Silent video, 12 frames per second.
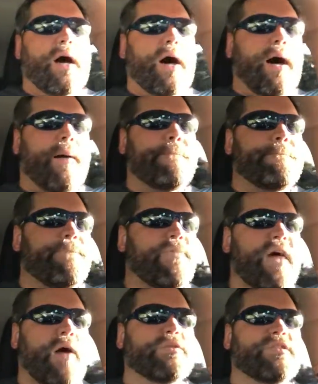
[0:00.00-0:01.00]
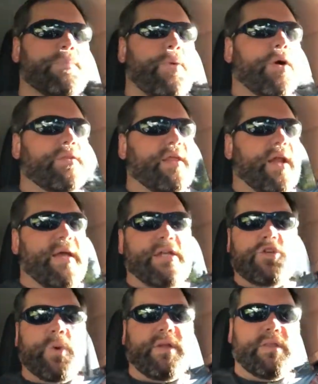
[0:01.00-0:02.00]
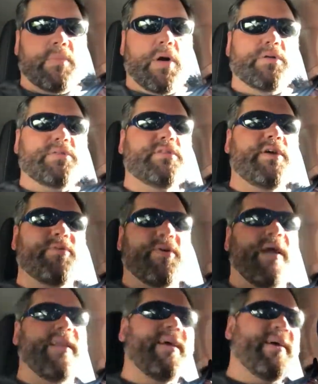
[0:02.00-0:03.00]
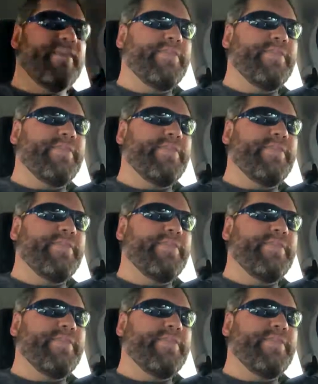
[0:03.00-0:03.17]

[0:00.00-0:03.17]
the part that I enjoyed the most, right?